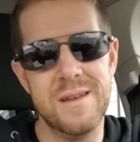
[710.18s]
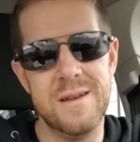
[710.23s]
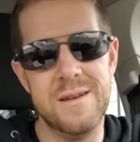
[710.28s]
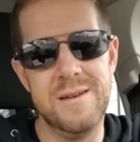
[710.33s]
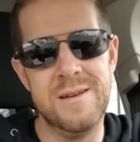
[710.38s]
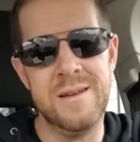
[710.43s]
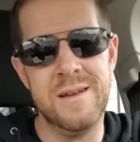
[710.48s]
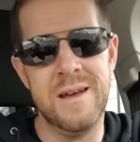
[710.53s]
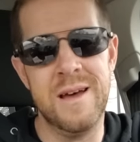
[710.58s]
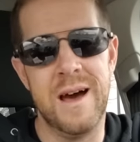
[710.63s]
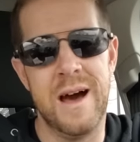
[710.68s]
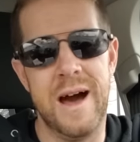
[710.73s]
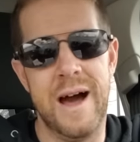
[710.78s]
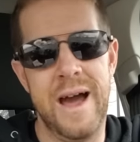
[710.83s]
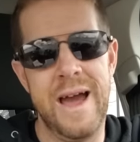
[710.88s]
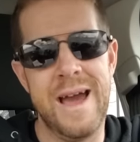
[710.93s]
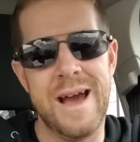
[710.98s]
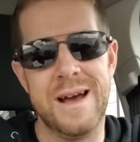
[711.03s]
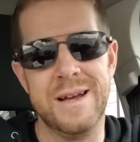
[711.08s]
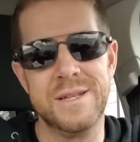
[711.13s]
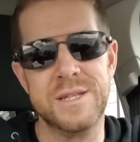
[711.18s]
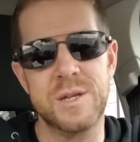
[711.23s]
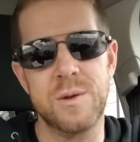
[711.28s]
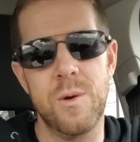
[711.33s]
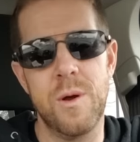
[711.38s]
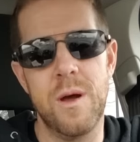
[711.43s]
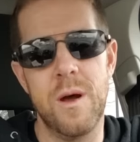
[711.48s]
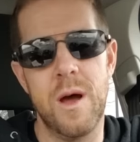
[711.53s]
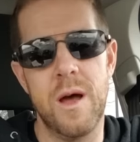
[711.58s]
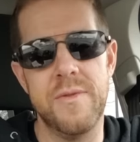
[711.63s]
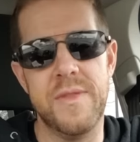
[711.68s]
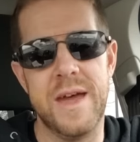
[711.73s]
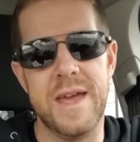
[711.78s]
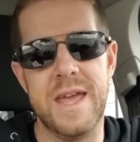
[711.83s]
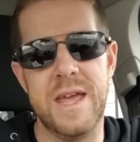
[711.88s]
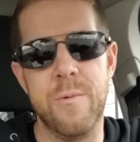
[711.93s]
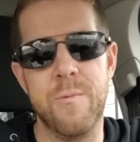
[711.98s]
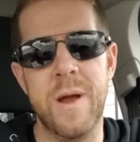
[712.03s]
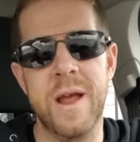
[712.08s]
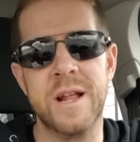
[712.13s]
I asked that
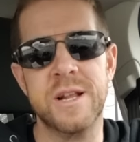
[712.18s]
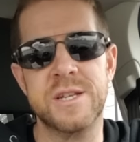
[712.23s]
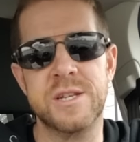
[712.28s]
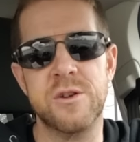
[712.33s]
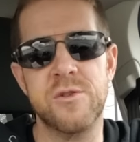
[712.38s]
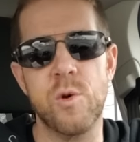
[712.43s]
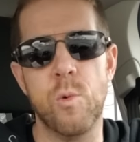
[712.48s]
he reconsider